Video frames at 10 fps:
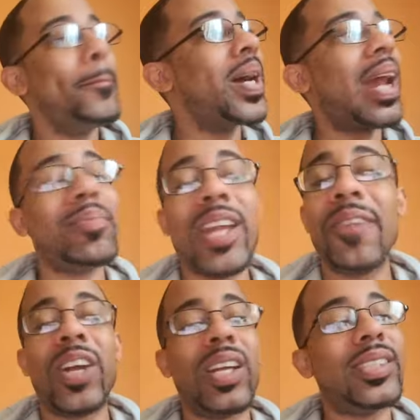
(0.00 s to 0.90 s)
But I'm
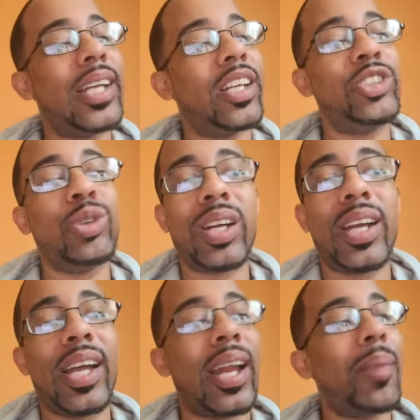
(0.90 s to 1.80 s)
never gonna take a
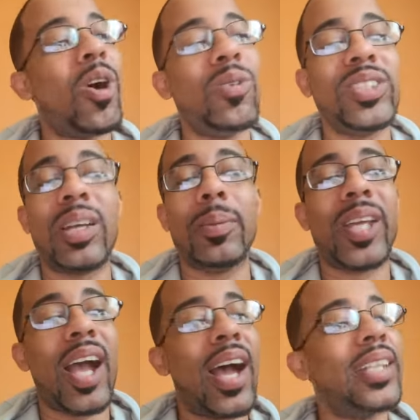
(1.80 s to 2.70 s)
shortcut. I'm always gonna
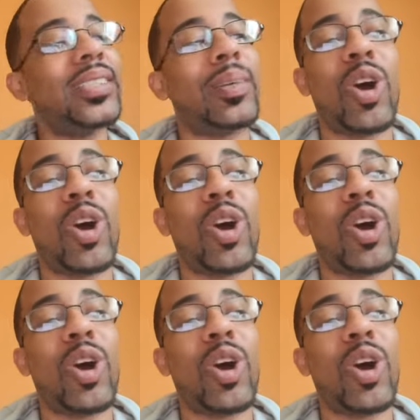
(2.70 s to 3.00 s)
be honest.